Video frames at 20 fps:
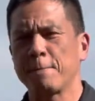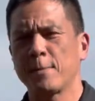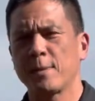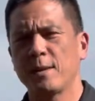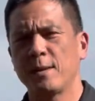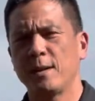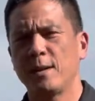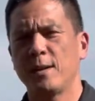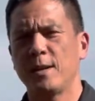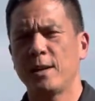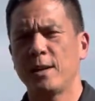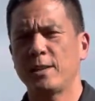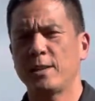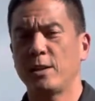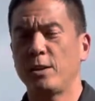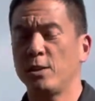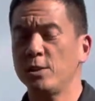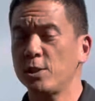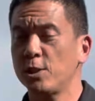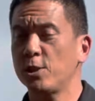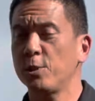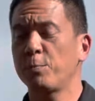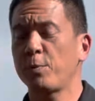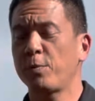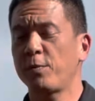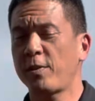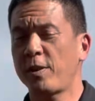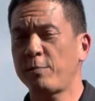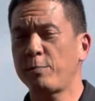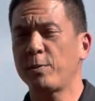and then also could
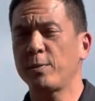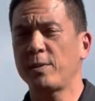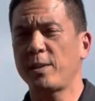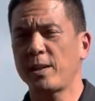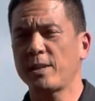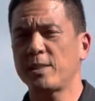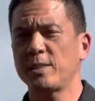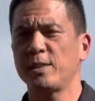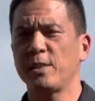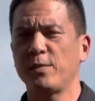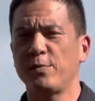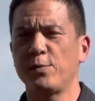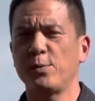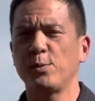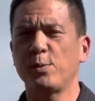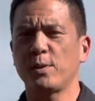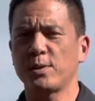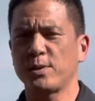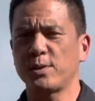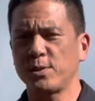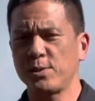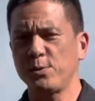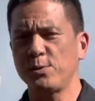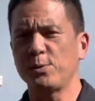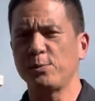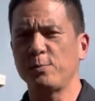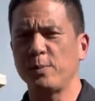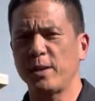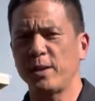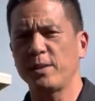provide protection if you are
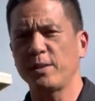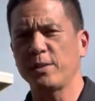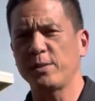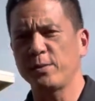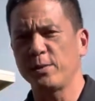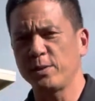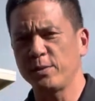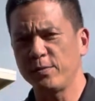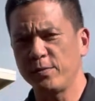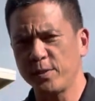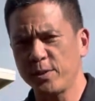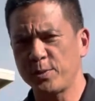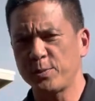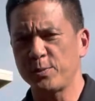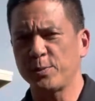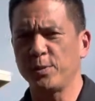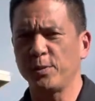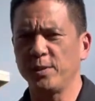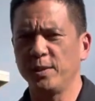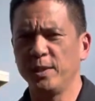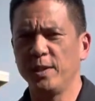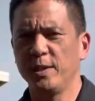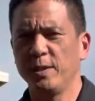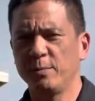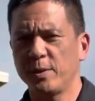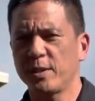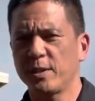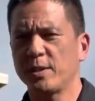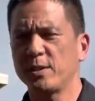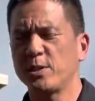sued by another individual
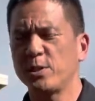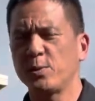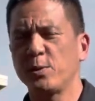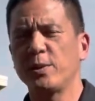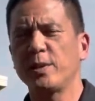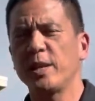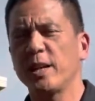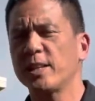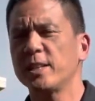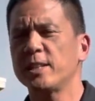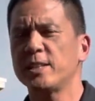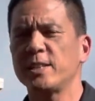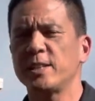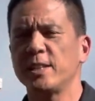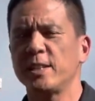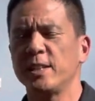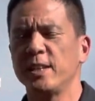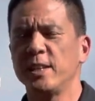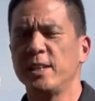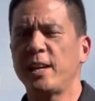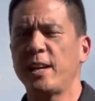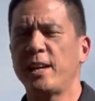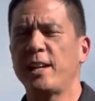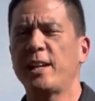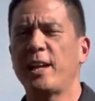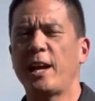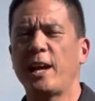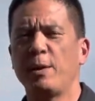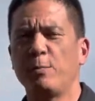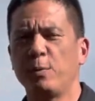because you were negligent and
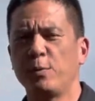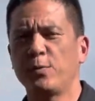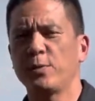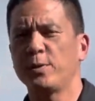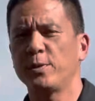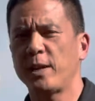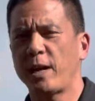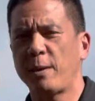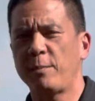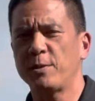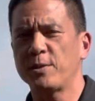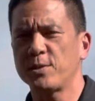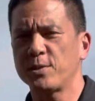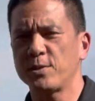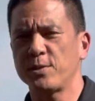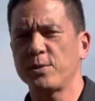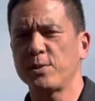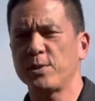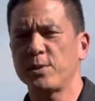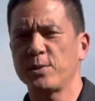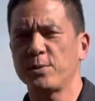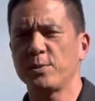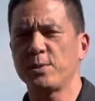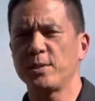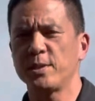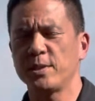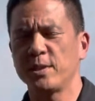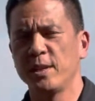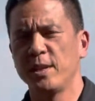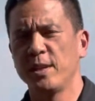liable for damages or
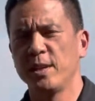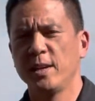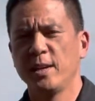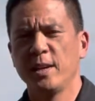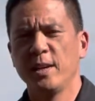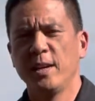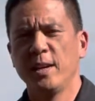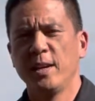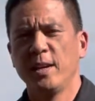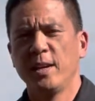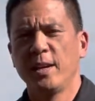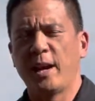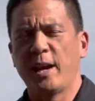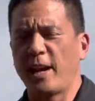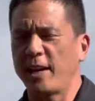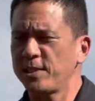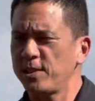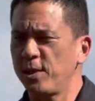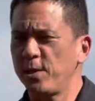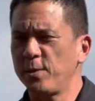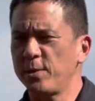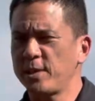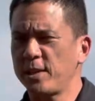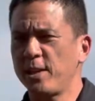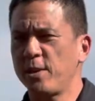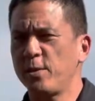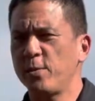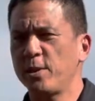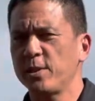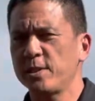injuries. As always, any
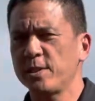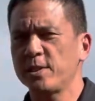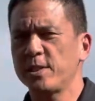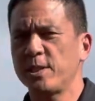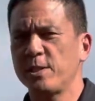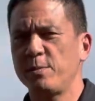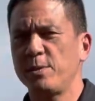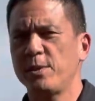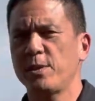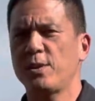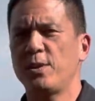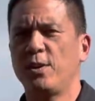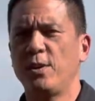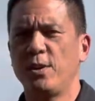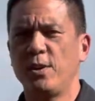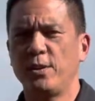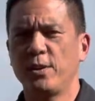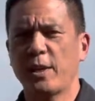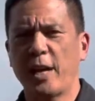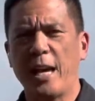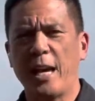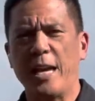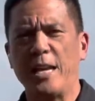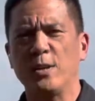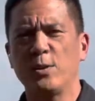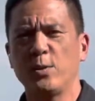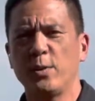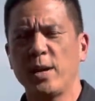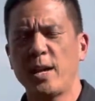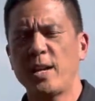questions, give me a call,
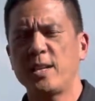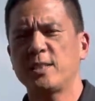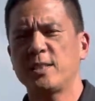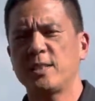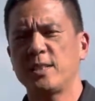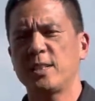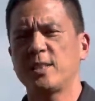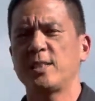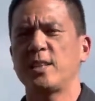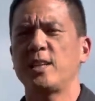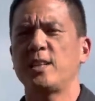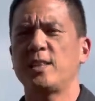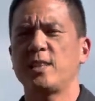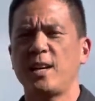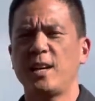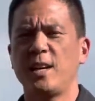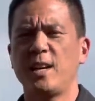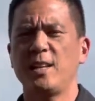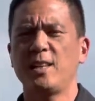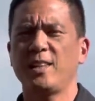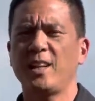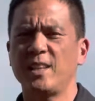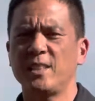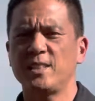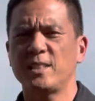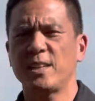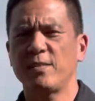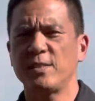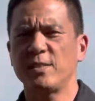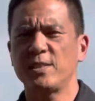
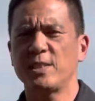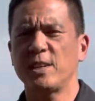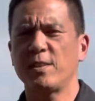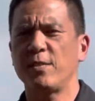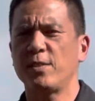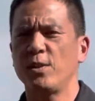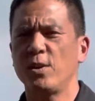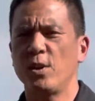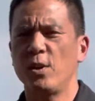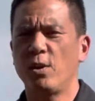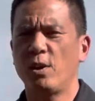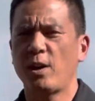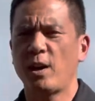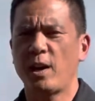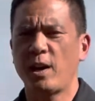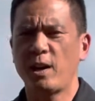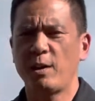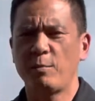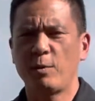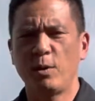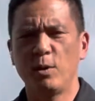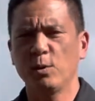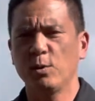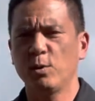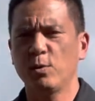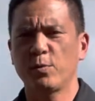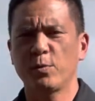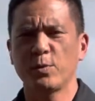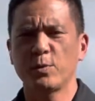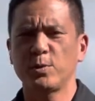808-689-9770. I am all
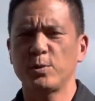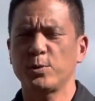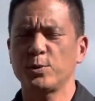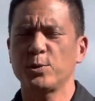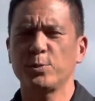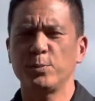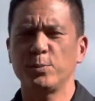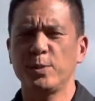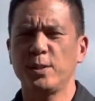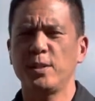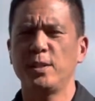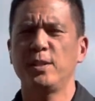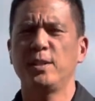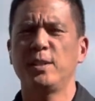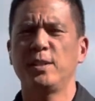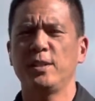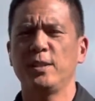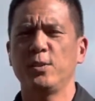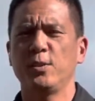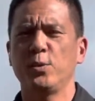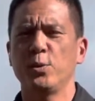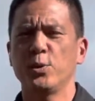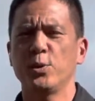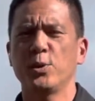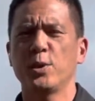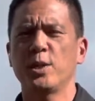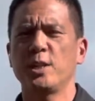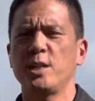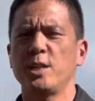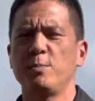over social media, or you
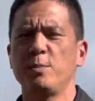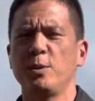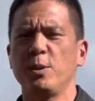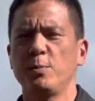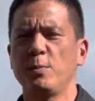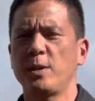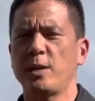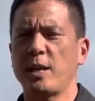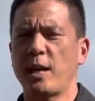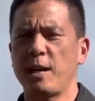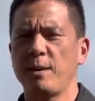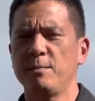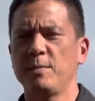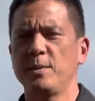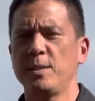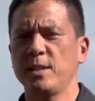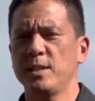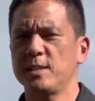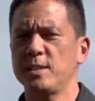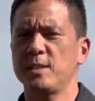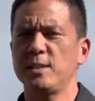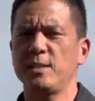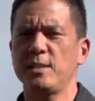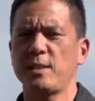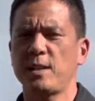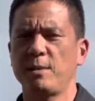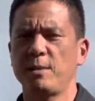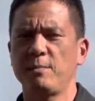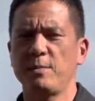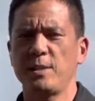can email me at mdixon,
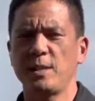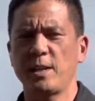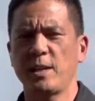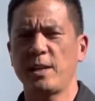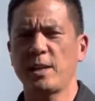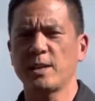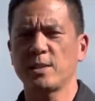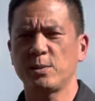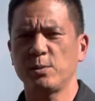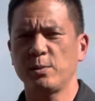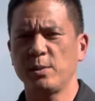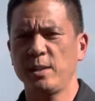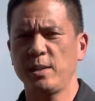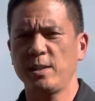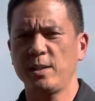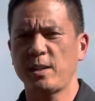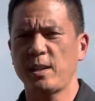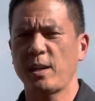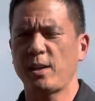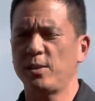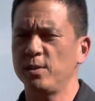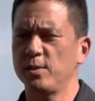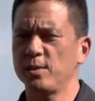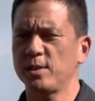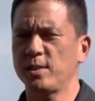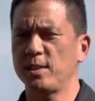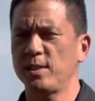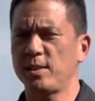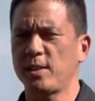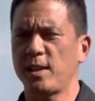MDIXON,
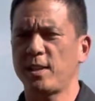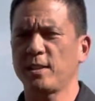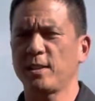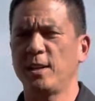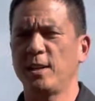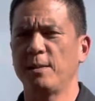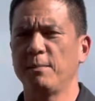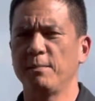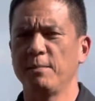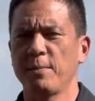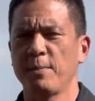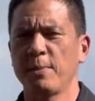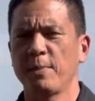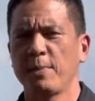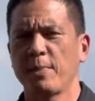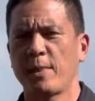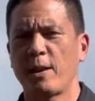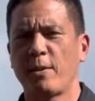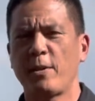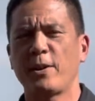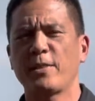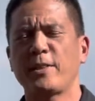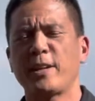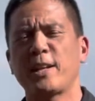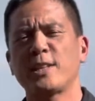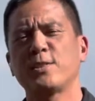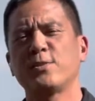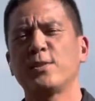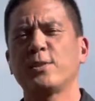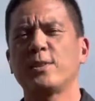@allstate.com. All right,
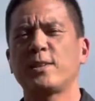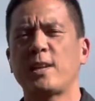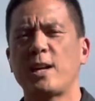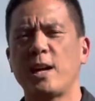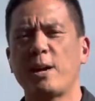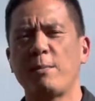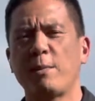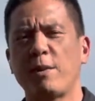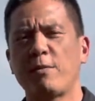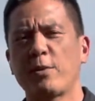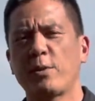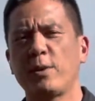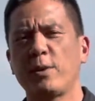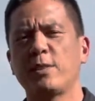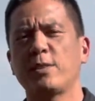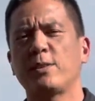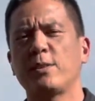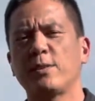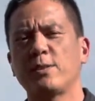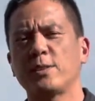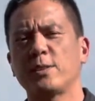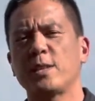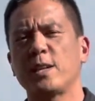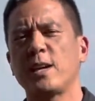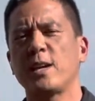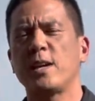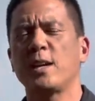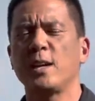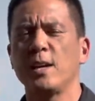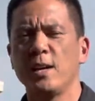thanks for your time. Have a great
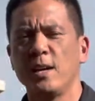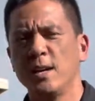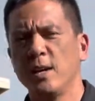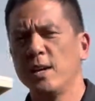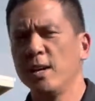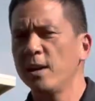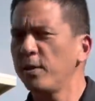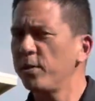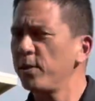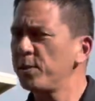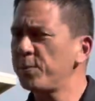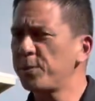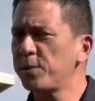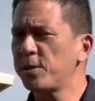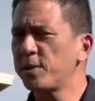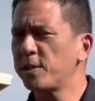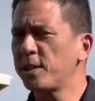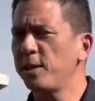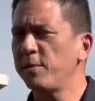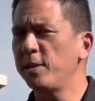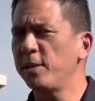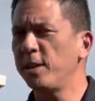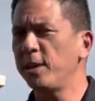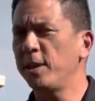Thursday. Christmas is coming up.